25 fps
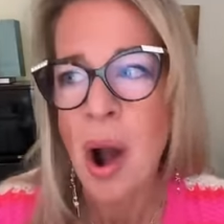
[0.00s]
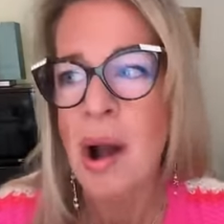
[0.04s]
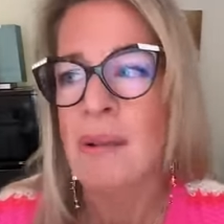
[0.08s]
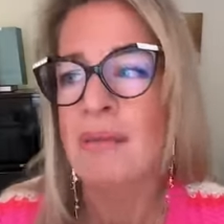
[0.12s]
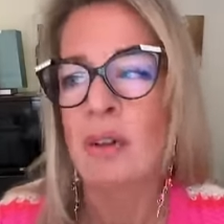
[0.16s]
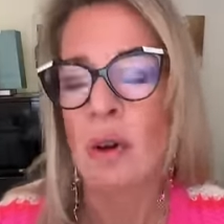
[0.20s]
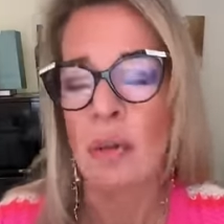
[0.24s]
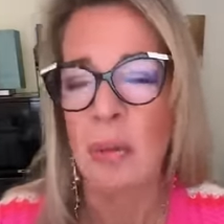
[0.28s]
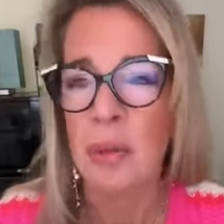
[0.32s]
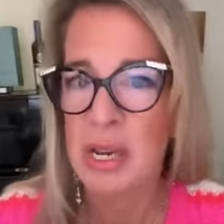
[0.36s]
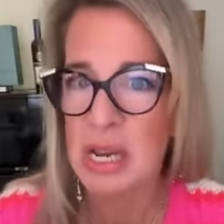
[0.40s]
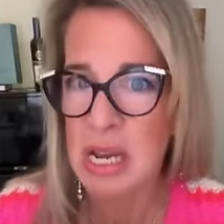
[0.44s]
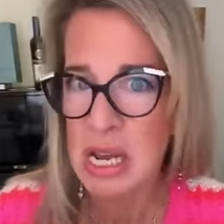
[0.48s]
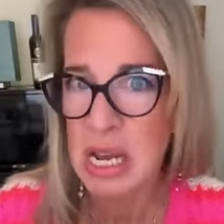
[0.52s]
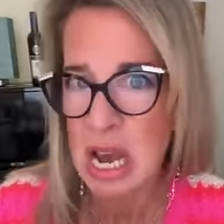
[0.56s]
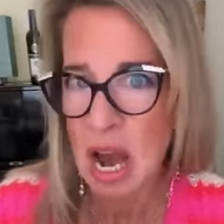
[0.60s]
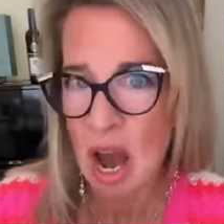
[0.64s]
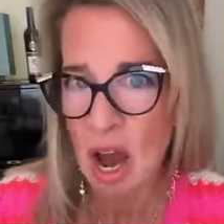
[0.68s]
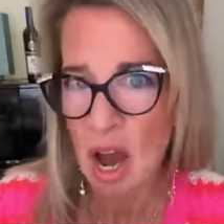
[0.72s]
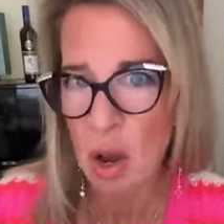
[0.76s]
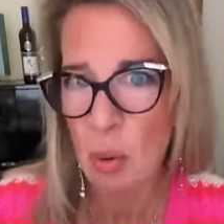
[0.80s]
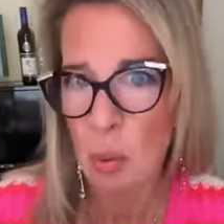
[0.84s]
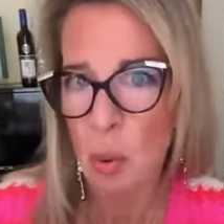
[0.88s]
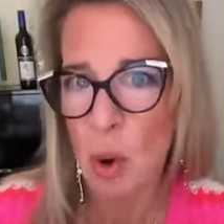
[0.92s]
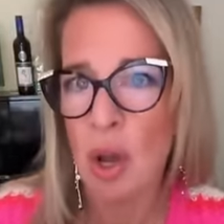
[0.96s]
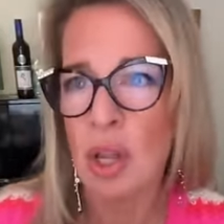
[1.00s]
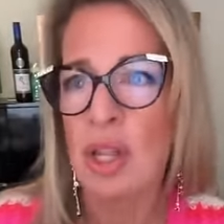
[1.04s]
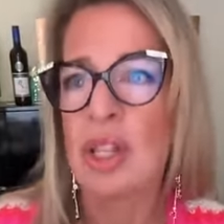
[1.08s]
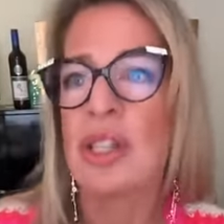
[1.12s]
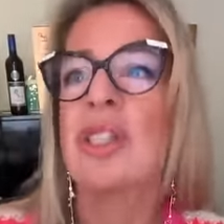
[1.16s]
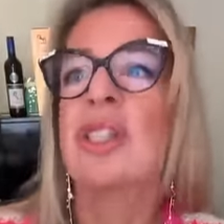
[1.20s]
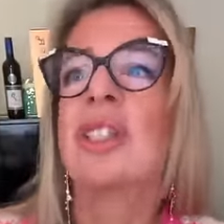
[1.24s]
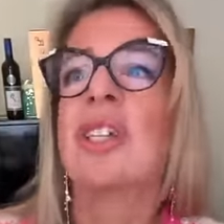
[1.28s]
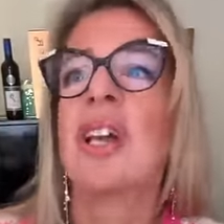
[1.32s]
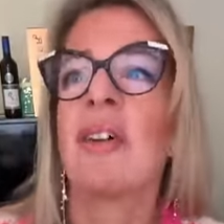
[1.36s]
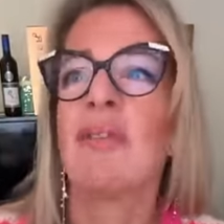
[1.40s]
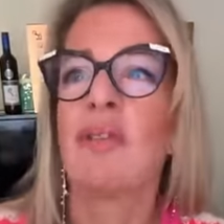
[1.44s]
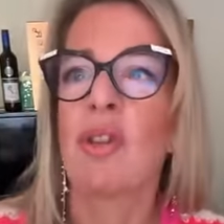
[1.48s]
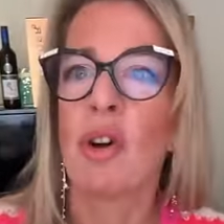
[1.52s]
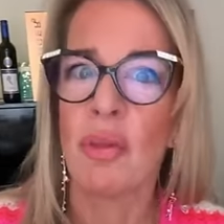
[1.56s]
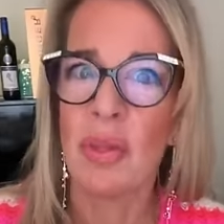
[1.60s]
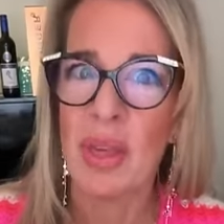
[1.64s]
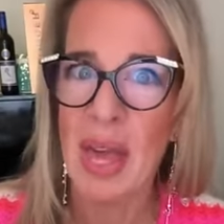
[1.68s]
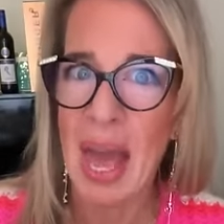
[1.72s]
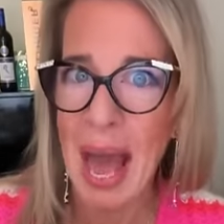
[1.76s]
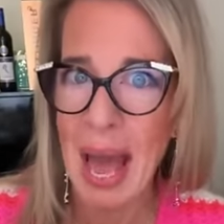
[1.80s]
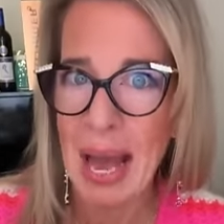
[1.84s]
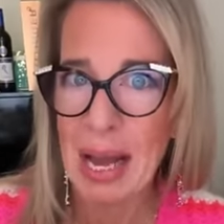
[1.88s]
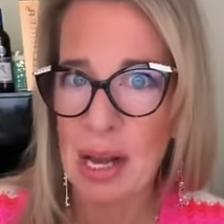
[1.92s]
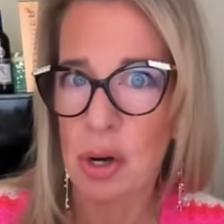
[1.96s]
I've got the knee-high ones. I've got
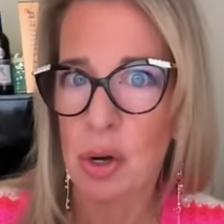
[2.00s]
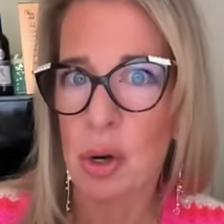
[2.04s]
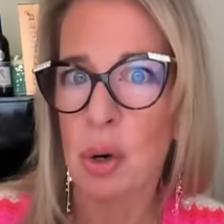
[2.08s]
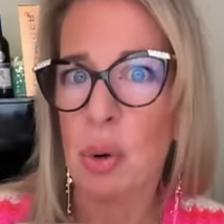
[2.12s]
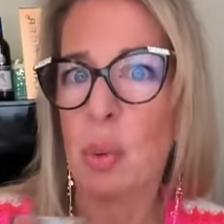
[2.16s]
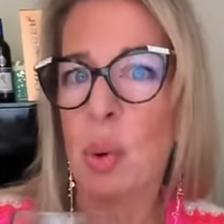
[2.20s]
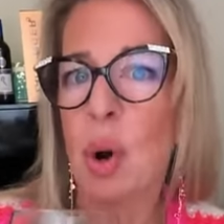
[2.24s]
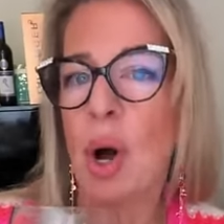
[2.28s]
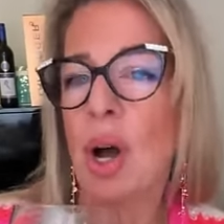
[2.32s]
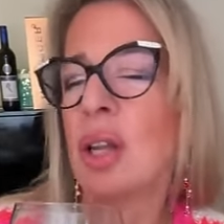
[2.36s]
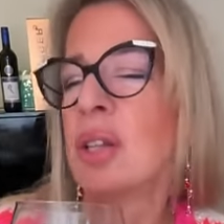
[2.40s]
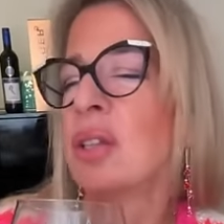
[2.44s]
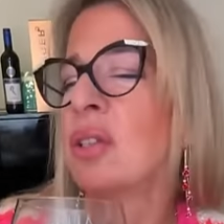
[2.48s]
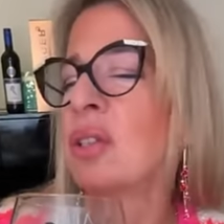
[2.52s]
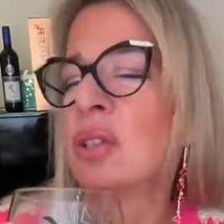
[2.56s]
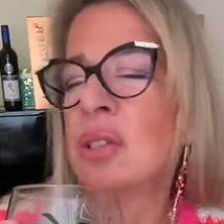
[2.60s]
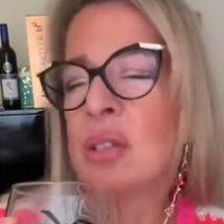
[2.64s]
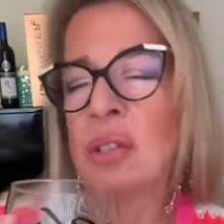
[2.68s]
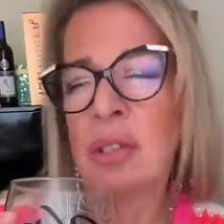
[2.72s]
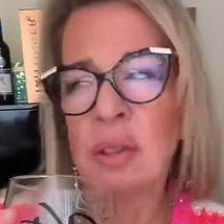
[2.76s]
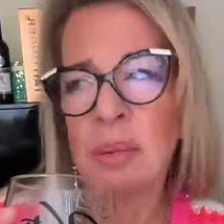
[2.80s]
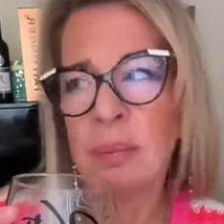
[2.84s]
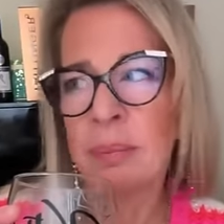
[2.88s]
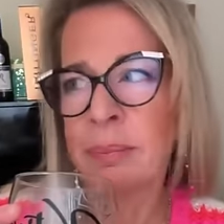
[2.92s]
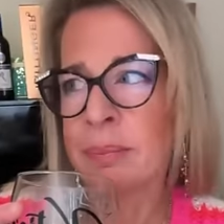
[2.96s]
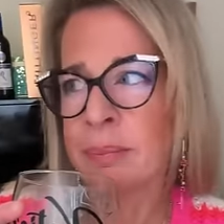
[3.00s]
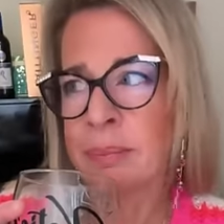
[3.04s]
the ankle ones.